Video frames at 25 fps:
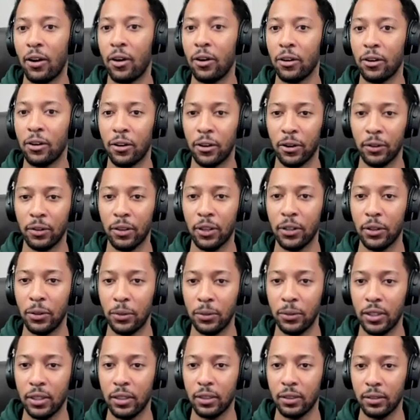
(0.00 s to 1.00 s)
currently
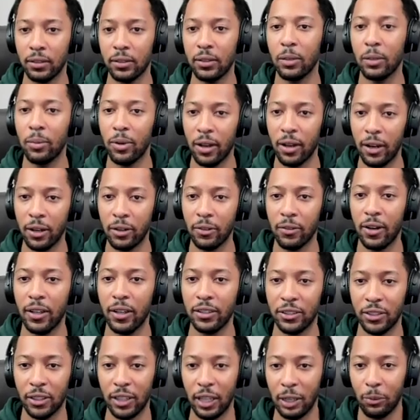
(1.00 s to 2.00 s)
using your product, right?
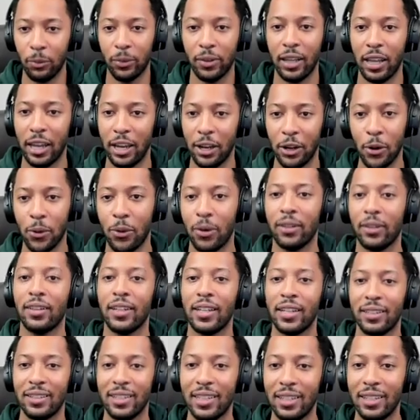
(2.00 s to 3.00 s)
So like when they go on
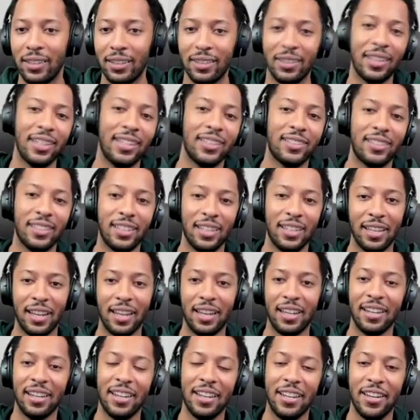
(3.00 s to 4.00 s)
LinkedIn and they see
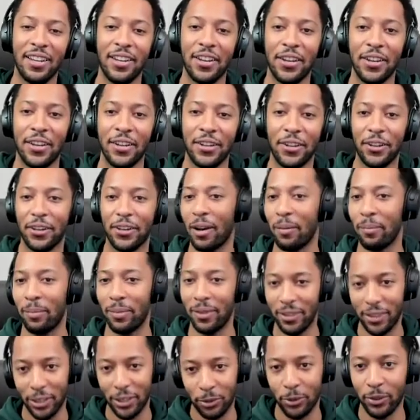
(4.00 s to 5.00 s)
that your
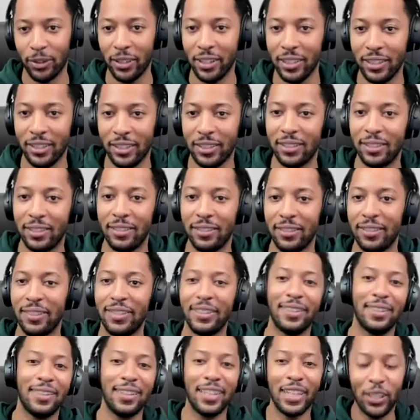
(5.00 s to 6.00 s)
company just released
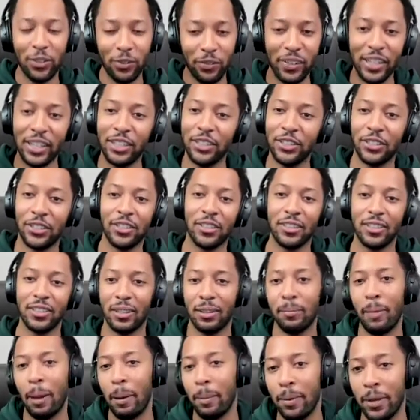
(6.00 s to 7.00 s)
these features
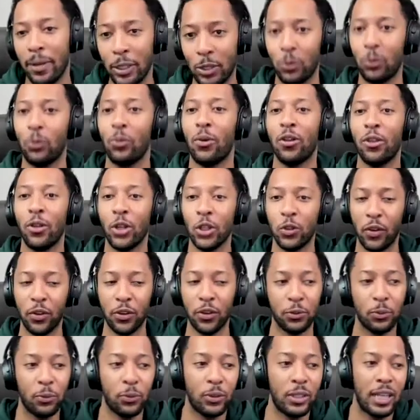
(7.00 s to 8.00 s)
and maybe it's one of those
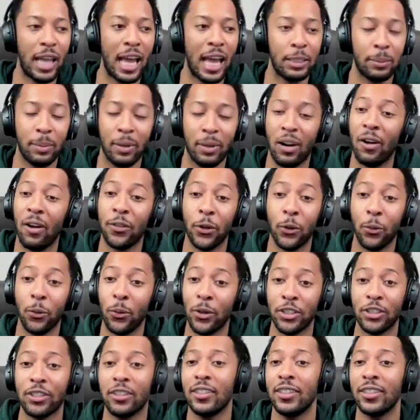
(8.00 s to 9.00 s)
features has been on their
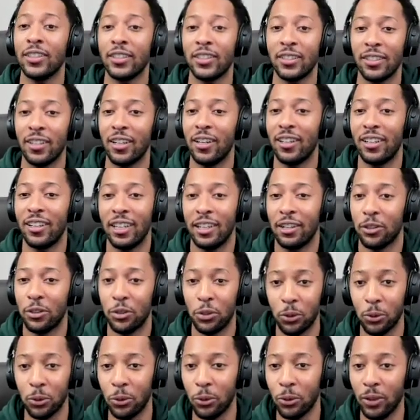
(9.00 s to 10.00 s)
wish list and the
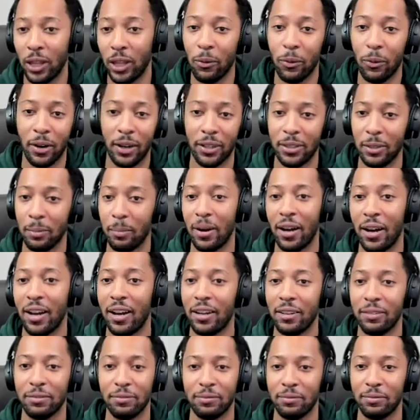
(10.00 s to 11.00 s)
tool they wanted to
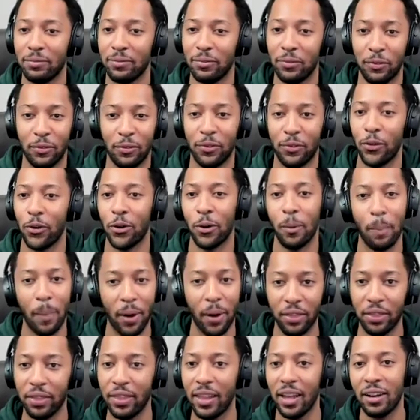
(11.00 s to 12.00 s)
buy for a
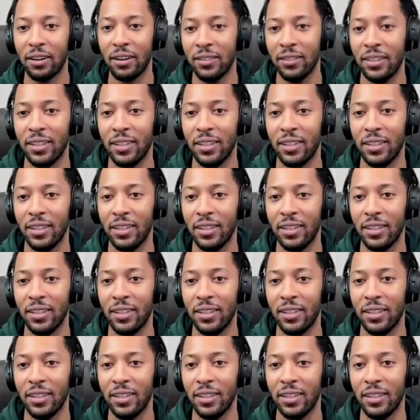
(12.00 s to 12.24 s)
month now,